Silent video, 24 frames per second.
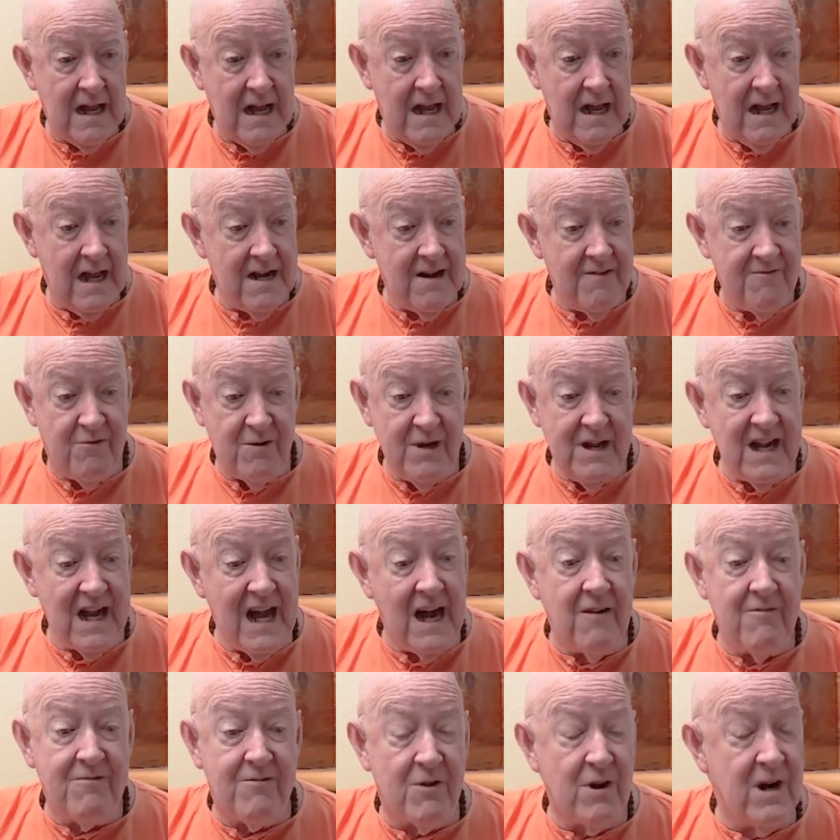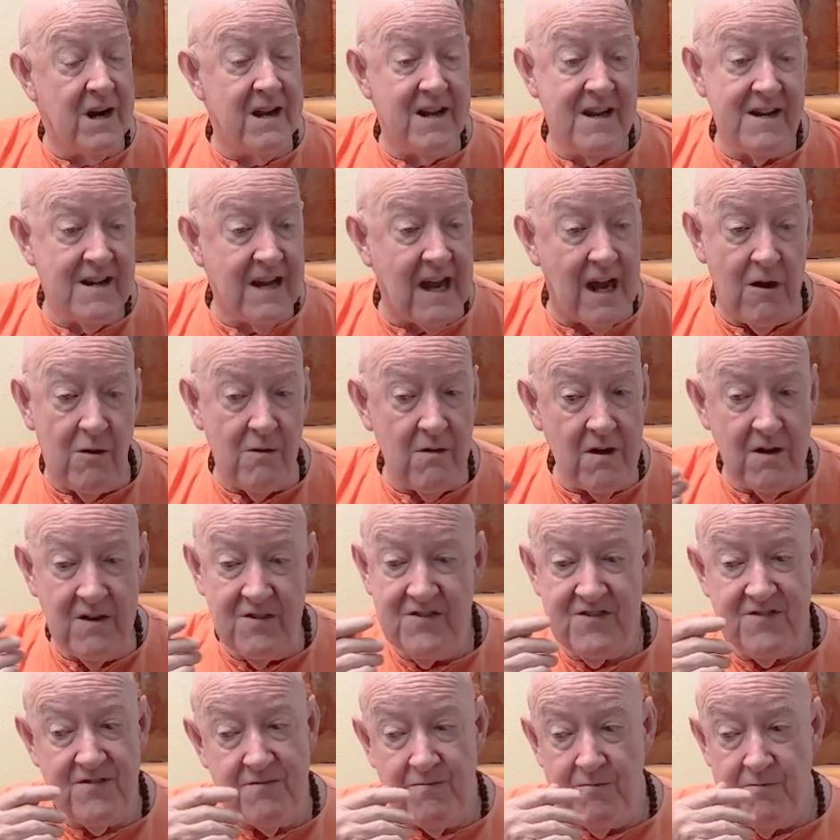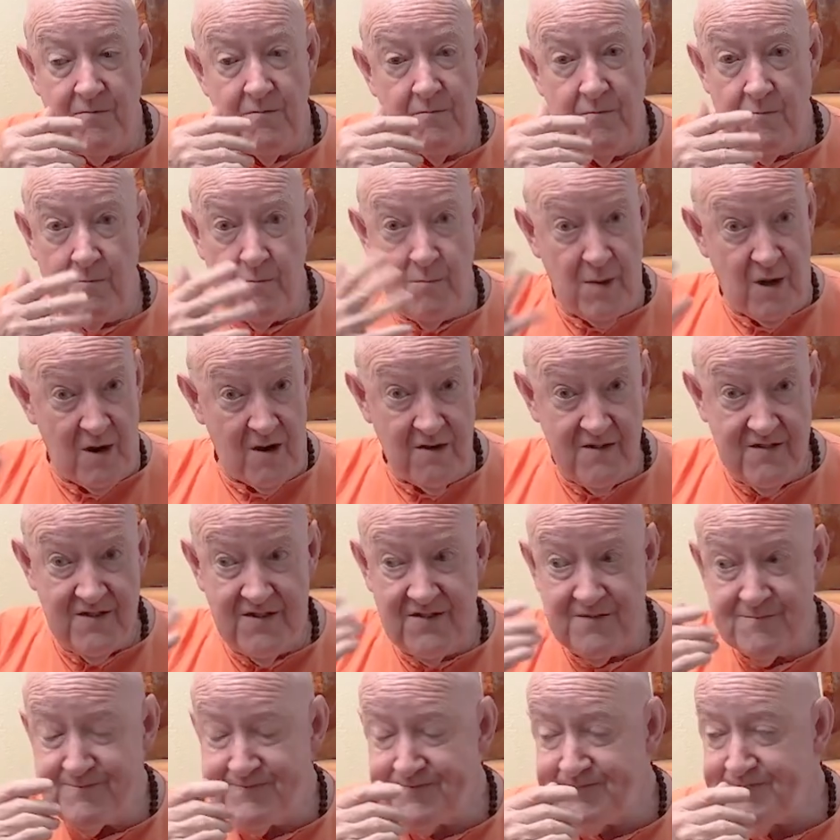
And if we allow for it, in countless births.